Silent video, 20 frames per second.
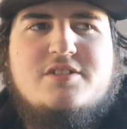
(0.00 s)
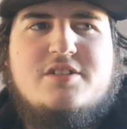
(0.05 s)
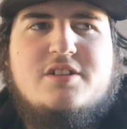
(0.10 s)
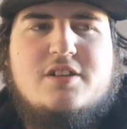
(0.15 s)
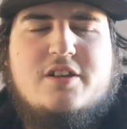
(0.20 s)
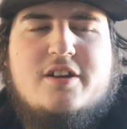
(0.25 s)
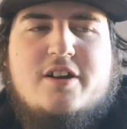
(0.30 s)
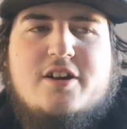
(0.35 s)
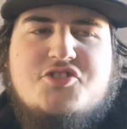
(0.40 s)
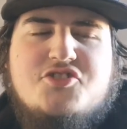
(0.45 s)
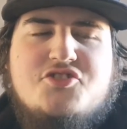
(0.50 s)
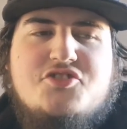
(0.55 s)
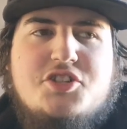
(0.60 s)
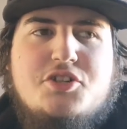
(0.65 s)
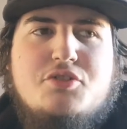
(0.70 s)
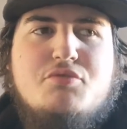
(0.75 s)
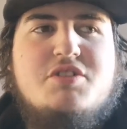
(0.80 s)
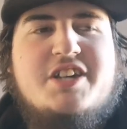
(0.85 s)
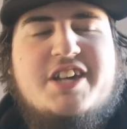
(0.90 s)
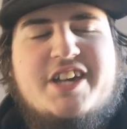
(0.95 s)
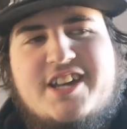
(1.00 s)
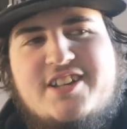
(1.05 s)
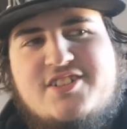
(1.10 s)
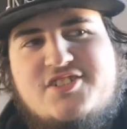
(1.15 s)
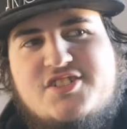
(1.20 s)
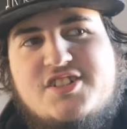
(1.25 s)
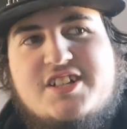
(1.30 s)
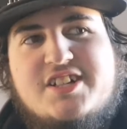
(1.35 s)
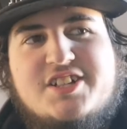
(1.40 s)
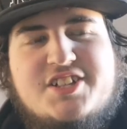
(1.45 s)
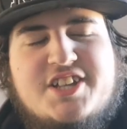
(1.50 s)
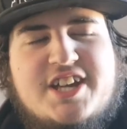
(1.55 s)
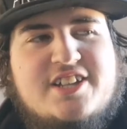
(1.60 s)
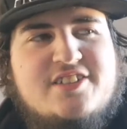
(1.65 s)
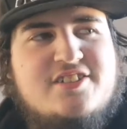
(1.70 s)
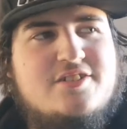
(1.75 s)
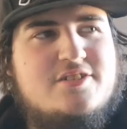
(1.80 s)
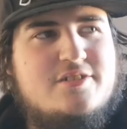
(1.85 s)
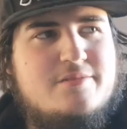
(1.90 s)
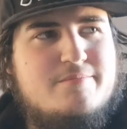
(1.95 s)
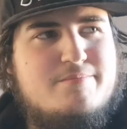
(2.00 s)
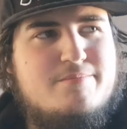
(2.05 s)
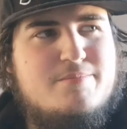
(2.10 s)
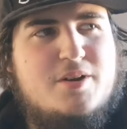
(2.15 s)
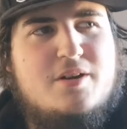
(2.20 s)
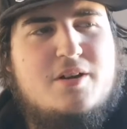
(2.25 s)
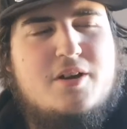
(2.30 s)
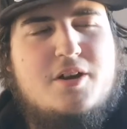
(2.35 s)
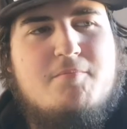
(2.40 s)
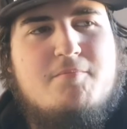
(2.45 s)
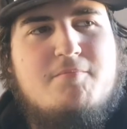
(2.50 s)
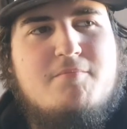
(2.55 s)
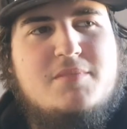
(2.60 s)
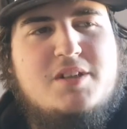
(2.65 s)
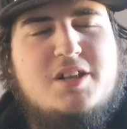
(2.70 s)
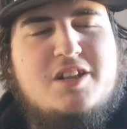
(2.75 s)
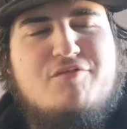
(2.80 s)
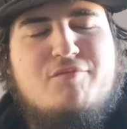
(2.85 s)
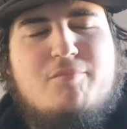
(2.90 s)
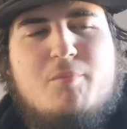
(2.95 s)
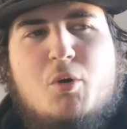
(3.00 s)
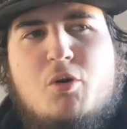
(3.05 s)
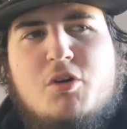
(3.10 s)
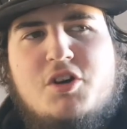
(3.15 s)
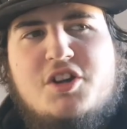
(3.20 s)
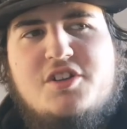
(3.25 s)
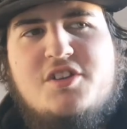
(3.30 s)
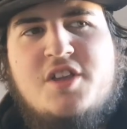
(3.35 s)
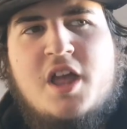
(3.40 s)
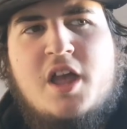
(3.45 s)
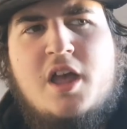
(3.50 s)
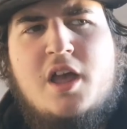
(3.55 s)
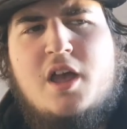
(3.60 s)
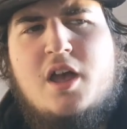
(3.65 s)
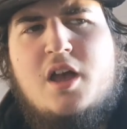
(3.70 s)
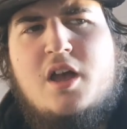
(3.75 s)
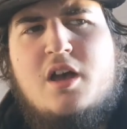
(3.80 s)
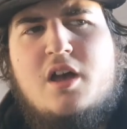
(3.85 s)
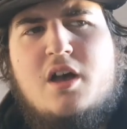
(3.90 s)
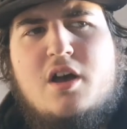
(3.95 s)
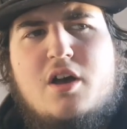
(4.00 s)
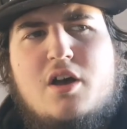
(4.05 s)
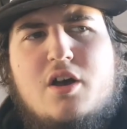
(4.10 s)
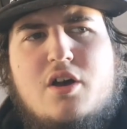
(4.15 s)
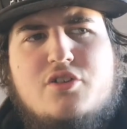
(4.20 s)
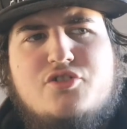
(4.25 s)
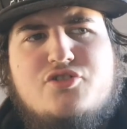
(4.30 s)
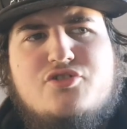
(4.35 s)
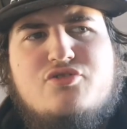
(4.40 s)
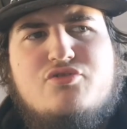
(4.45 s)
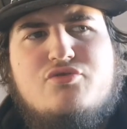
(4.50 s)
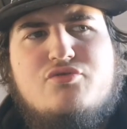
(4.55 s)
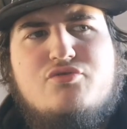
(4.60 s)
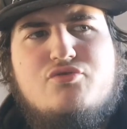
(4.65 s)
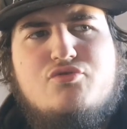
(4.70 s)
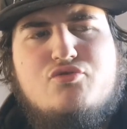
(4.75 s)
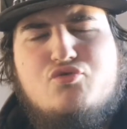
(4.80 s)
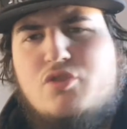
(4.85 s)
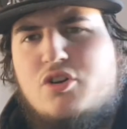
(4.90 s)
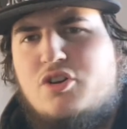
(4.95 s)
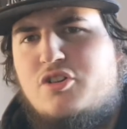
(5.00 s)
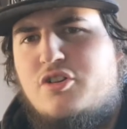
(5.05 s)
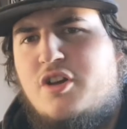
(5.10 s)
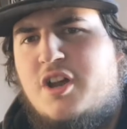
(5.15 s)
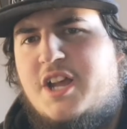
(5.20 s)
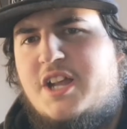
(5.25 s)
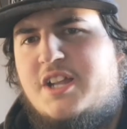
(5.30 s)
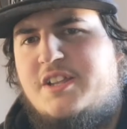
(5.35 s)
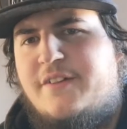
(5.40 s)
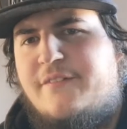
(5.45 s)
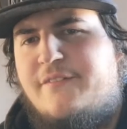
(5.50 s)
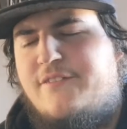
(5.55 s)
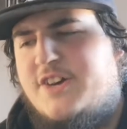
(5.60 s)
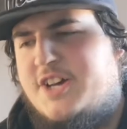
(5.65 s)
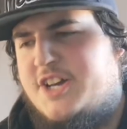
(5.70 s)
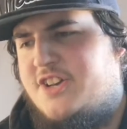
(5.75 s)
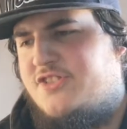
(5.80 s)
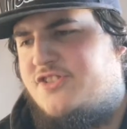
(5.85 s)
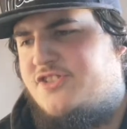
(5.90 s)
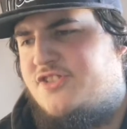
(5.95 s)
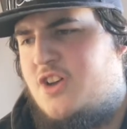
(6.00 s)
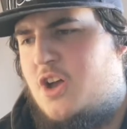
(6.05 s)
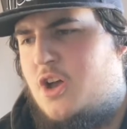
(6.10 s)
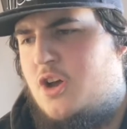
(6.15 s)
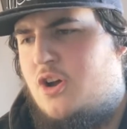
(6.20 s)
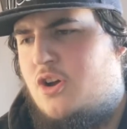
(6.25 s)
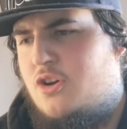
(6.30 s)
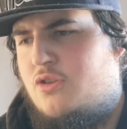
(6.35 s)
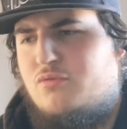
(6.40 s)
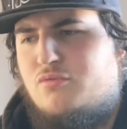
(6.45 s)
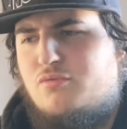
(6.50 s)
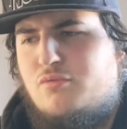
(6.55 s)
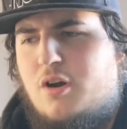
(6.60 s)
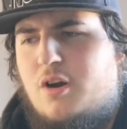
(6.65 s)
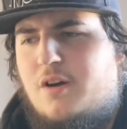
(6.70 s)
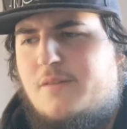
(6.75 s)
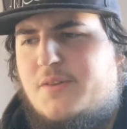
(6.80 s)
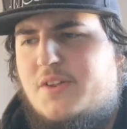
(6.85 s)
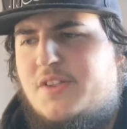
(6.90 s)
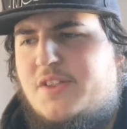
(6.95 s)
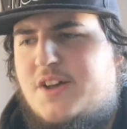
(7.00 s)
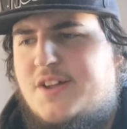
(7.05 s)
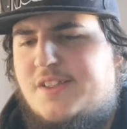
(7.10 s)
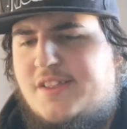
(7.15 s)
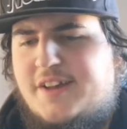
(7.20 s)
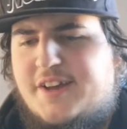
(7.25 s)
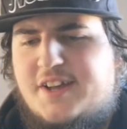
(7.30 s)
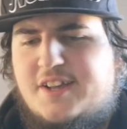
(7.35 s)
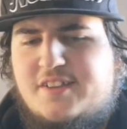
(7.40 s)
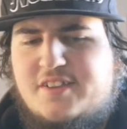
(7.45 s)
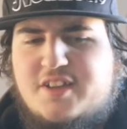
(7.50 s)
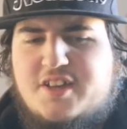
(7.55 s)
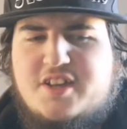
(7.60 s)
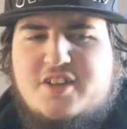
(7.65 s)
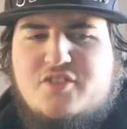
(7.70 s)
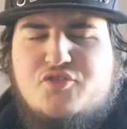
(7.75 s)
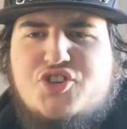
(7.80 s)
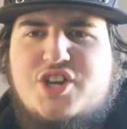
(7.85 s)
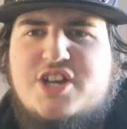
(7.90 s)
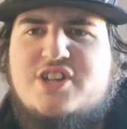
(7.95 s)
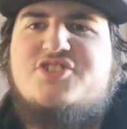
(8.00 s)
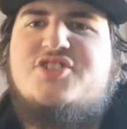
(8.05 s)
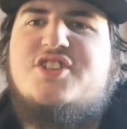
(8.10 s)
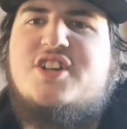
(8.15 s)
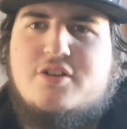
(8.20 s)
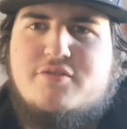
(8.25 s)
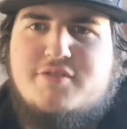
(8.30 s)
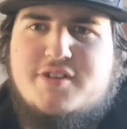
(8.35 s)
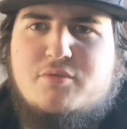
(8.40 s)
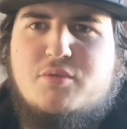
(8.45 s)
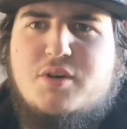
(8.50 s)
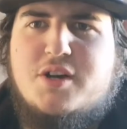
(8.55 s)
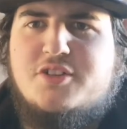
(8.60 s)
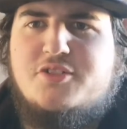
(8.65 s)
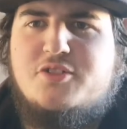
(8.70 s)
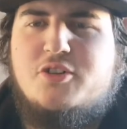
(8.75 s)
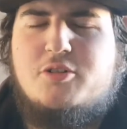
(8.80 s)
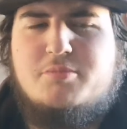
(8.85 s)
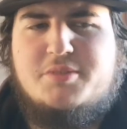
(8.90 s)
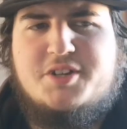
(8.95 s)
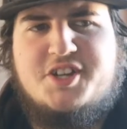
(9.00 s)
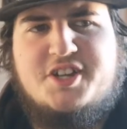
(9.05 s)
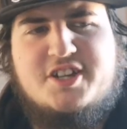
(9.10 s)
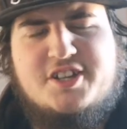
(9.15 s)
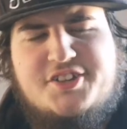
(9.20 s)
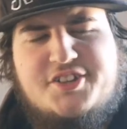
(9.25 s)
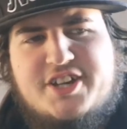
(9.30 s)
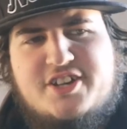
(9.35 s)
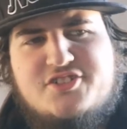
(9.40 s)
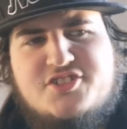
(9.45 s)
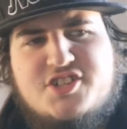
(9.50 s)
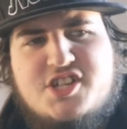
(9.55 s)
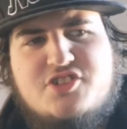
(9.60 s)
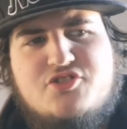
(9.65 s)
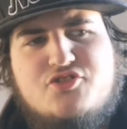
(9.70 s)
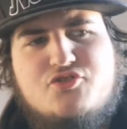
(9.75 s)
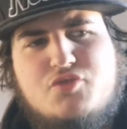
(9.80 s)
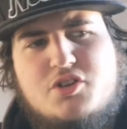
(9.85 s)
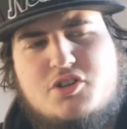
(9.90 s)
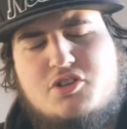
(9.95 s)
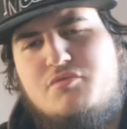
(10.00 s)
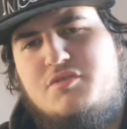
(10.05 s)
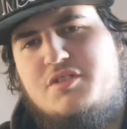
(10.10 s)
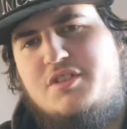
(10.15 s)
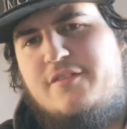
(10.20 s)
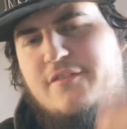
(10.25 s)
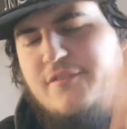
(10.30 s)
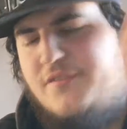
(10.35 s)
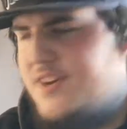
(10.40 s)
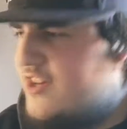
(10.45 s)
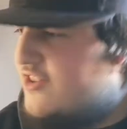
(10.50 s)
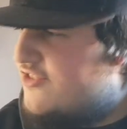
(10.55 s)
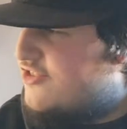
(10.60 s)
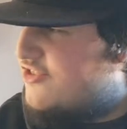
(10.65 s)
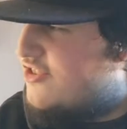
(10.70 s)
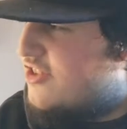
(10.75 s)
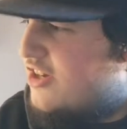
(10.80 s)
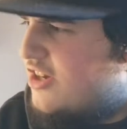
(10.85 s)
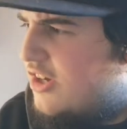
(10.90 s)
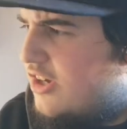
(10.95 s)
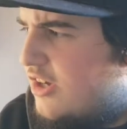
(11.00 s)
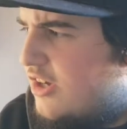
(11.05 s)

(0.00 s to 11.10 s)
the last 2 kicks are connected to Liv Morgan, struck her in the face rather than like the chest area where it normally connects. It struck her in the face.